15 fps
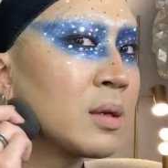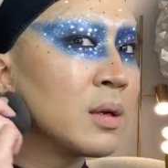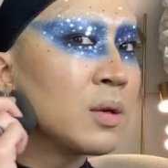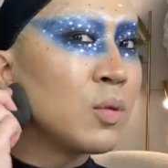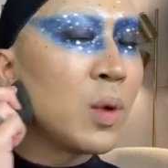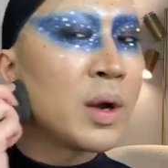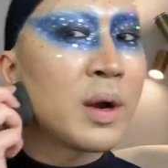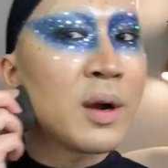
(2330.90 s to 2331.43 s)

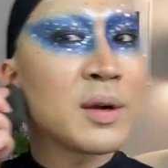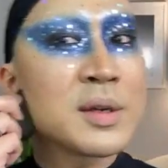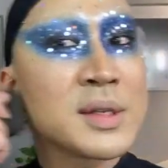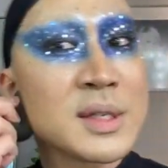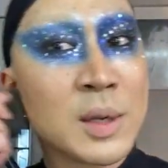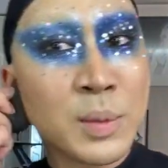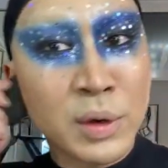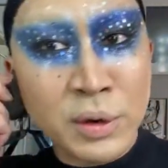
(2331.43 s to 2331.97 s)
What are
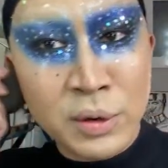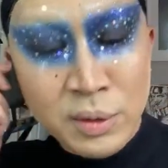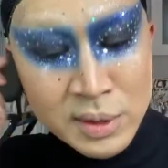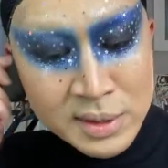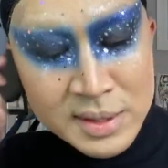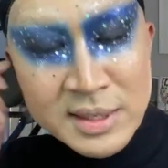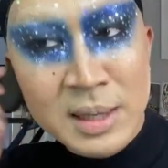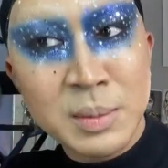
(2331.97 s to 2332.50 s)

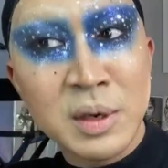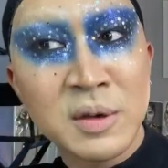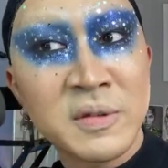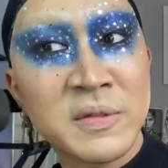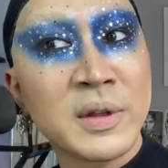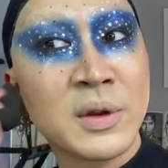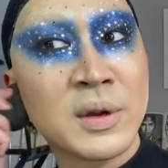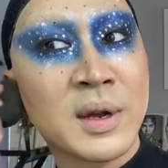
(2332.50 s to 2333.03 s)
some
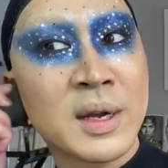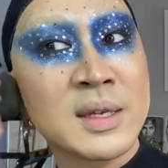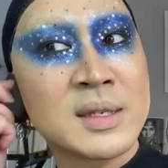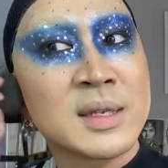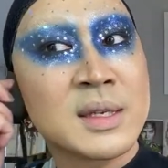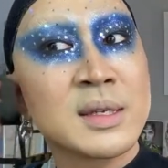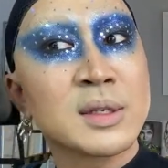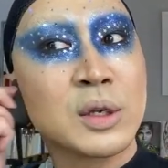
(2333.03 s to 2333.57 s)
of your
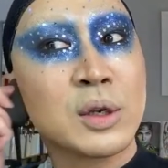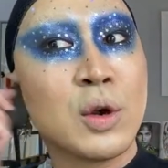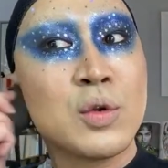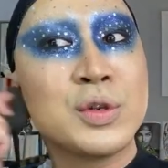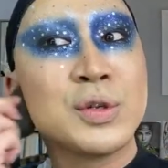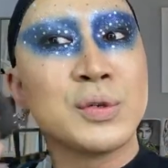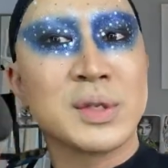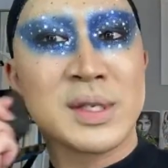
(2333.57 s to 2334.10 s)
guys'
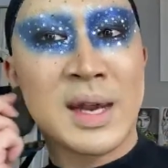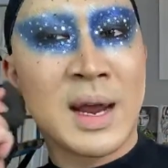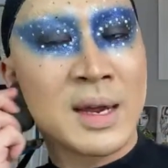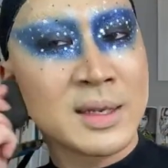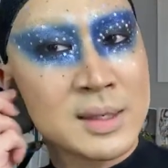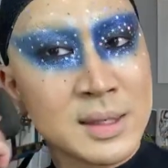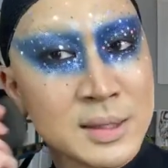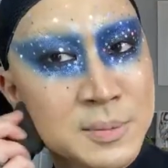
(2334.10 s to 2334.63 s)
go-to
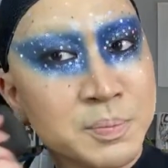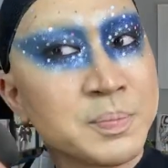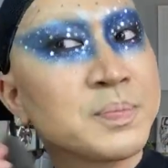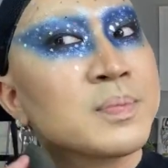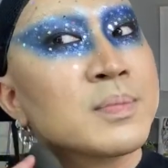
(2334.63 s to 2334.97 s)
snacks